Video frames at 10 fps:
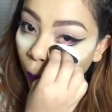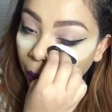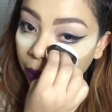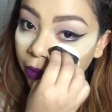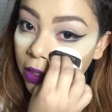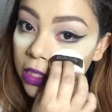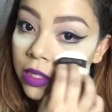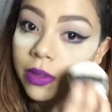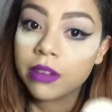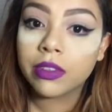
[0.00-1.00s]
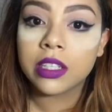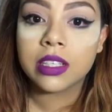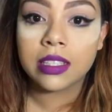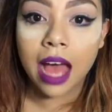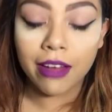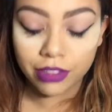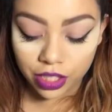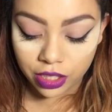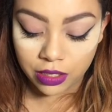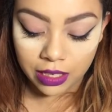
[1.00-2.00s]
when we first do it versus
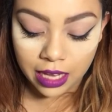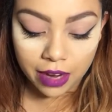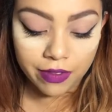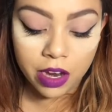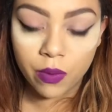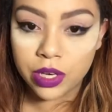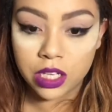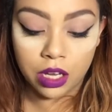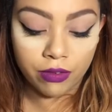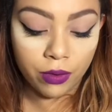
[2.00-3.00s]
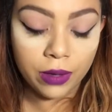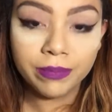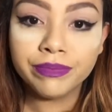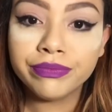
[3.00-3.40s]
after, so you can kind of know what to look for.